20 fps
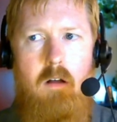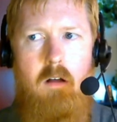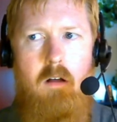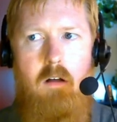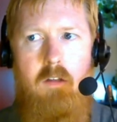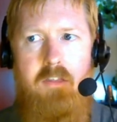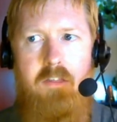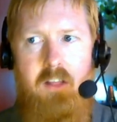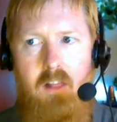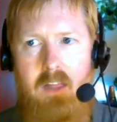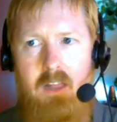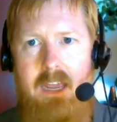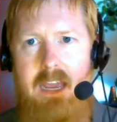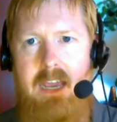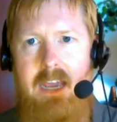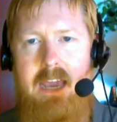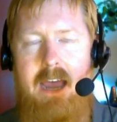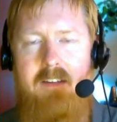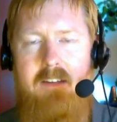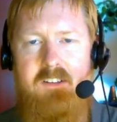the league
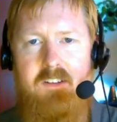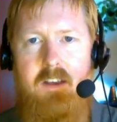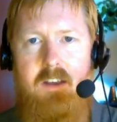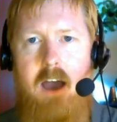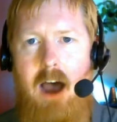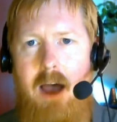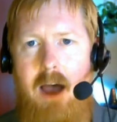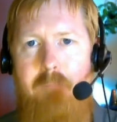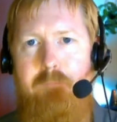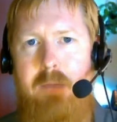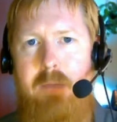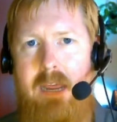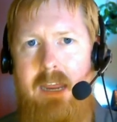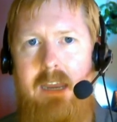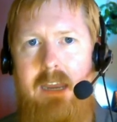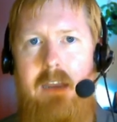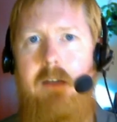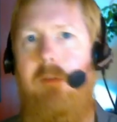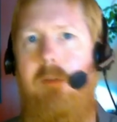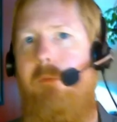has not
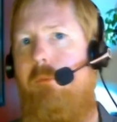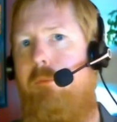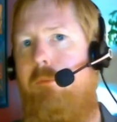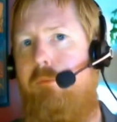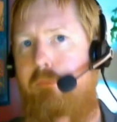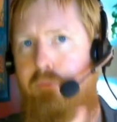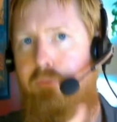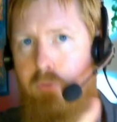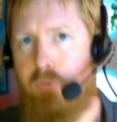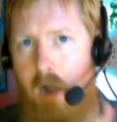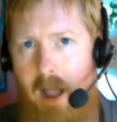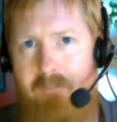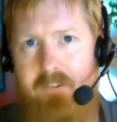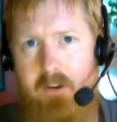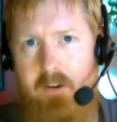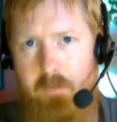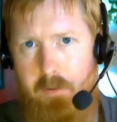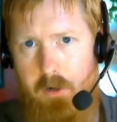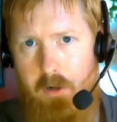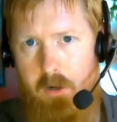been
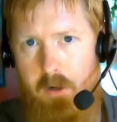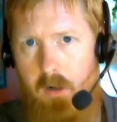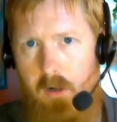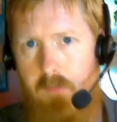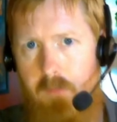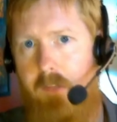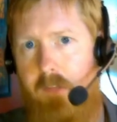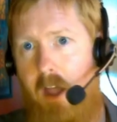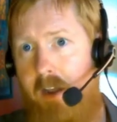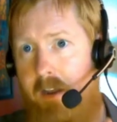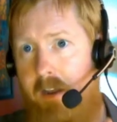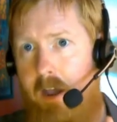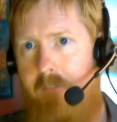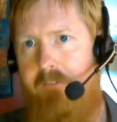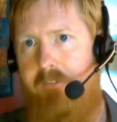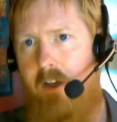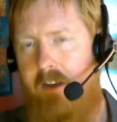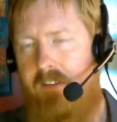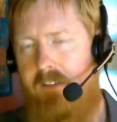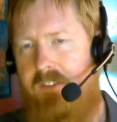profitable enough
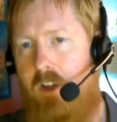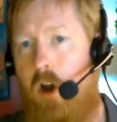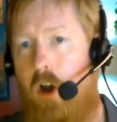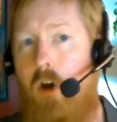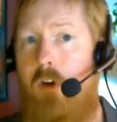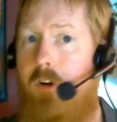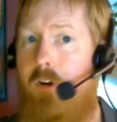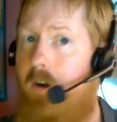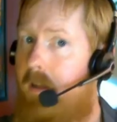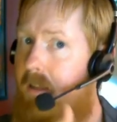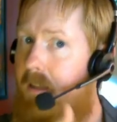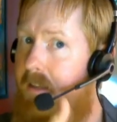on its own, or at least